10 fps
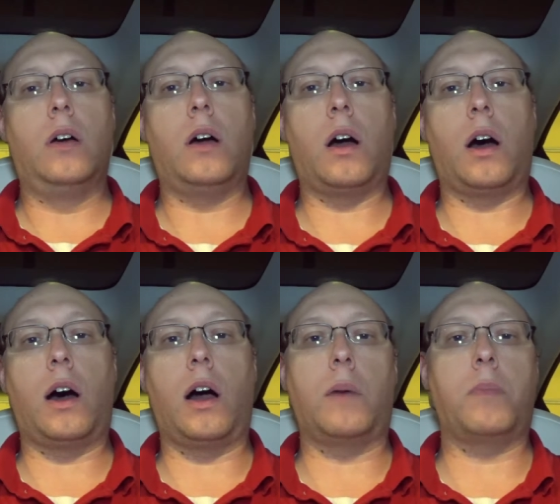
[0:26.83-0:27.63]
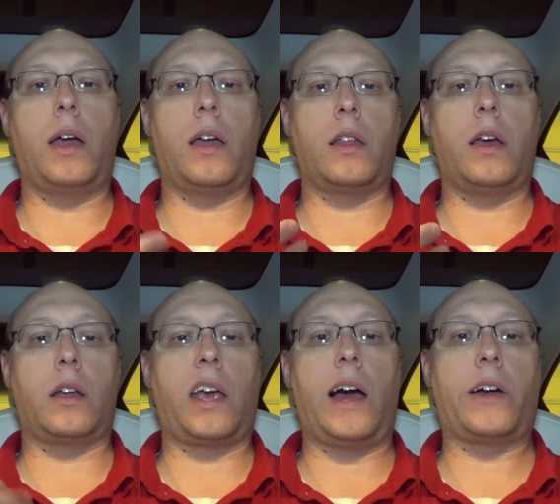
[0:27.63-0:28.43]
and
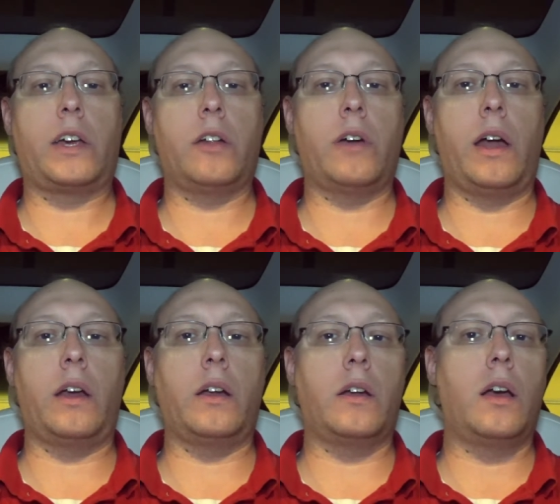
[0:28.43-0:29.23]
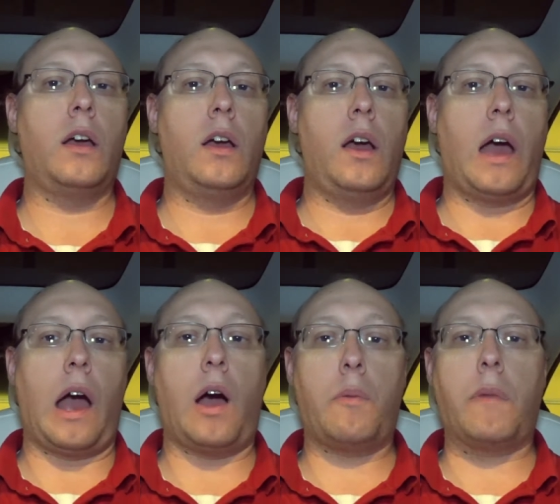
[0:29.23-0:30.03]
then calculated
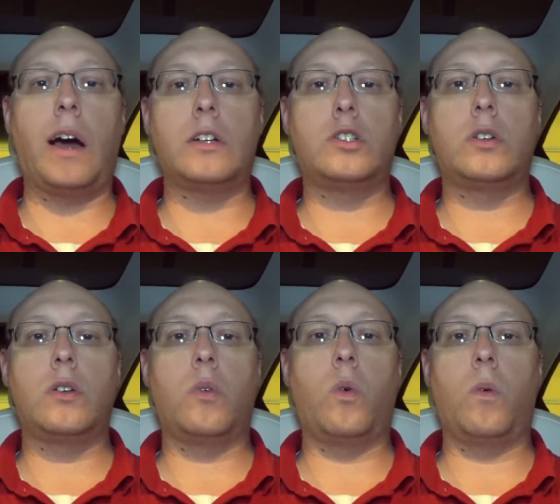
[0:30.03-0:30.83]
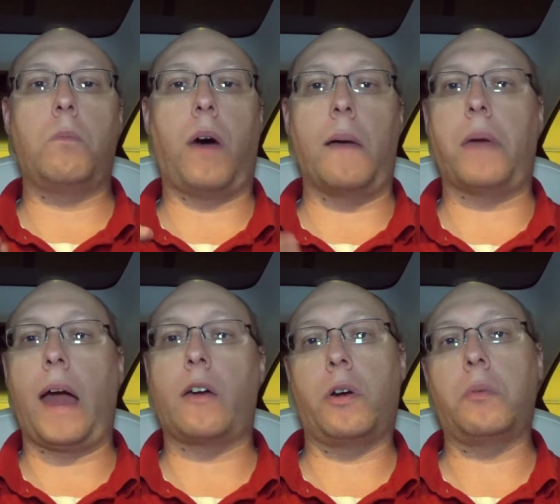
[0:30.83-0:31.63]
how much my
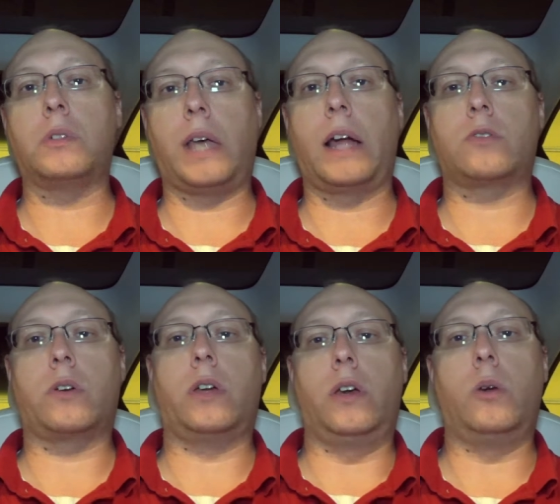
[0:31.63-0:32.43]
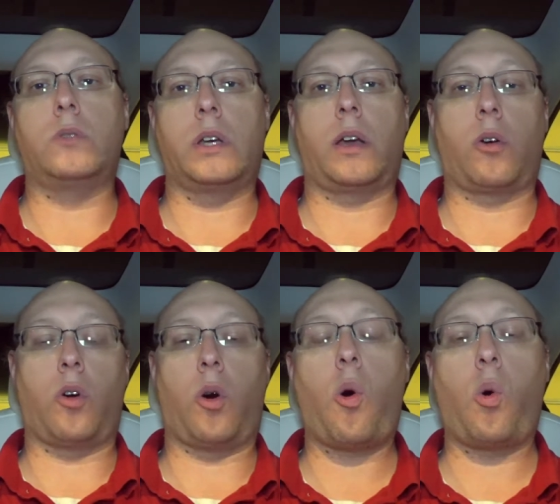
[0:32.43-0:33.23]
battery was actually using
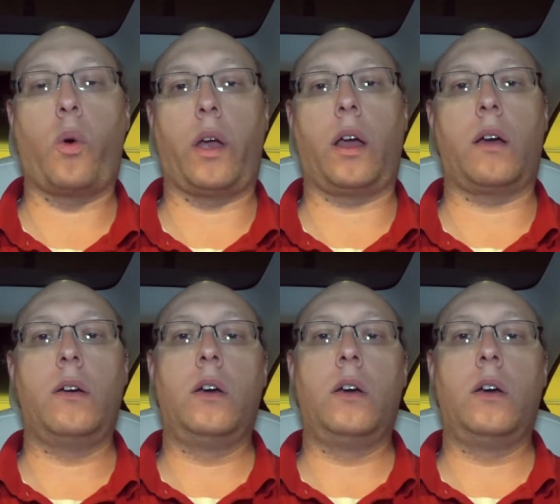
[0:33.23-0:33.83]
or holding